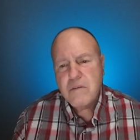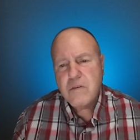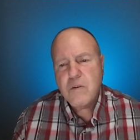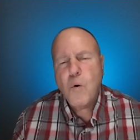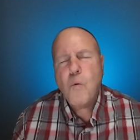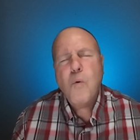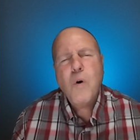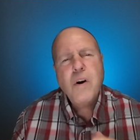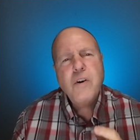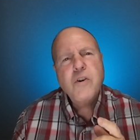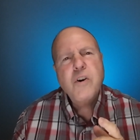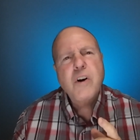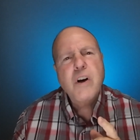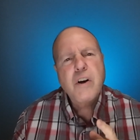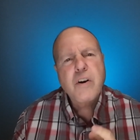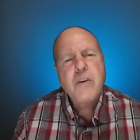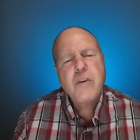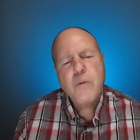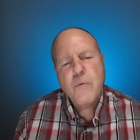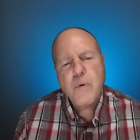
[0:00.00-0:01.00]
So what
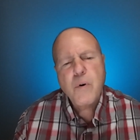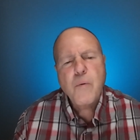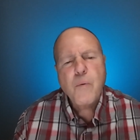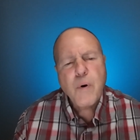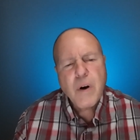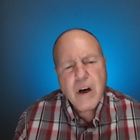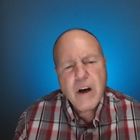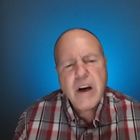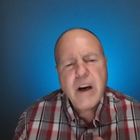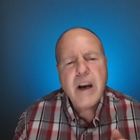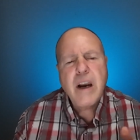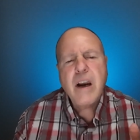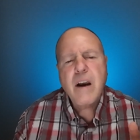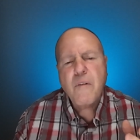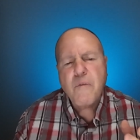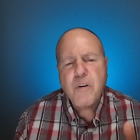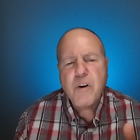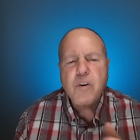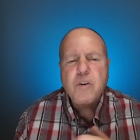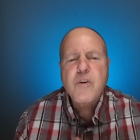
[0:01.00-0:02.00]
chance do we really
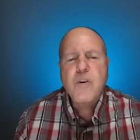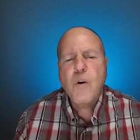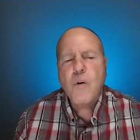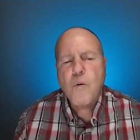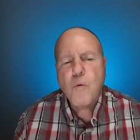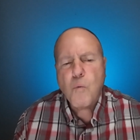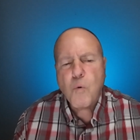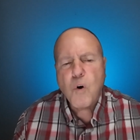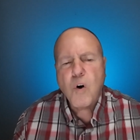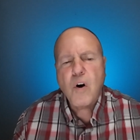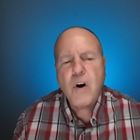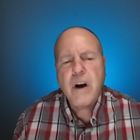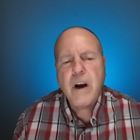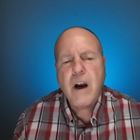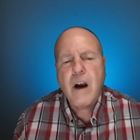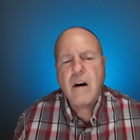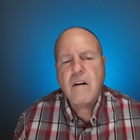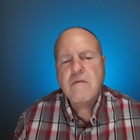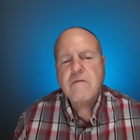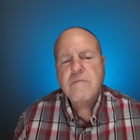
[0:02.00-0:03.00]
have that it's going to work
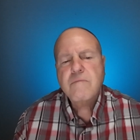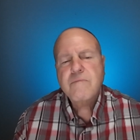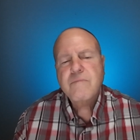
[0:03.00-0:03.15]
out?